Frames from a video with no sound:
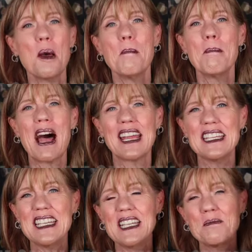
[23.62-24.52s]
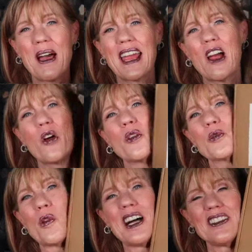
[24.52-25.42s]
Minding My
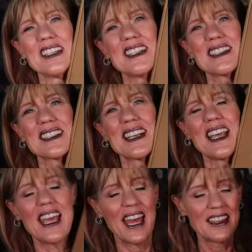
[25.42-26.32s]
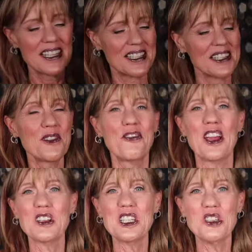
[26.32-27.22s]
Own Wellness. And this is a
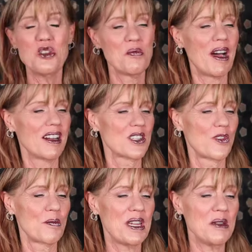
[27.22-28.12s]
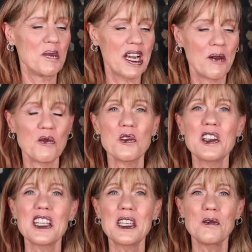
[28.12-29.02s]
fairly new box for me, but I'm
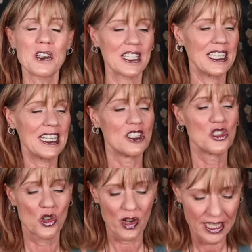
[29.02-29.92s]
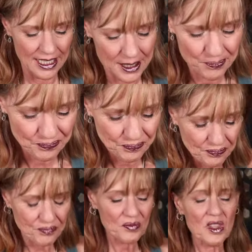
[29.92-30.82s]
really enjoying it.
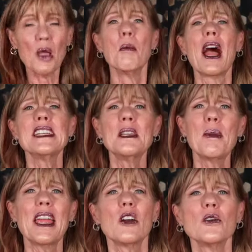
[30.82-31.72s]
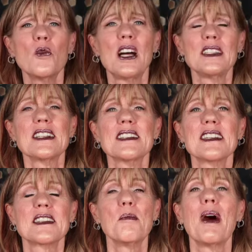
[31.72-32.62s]
Minding My Own Wellness
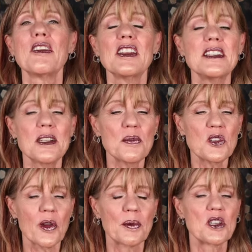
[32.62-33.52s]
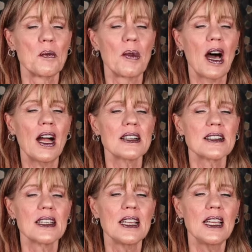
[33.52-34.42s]
is a monthly subscription box,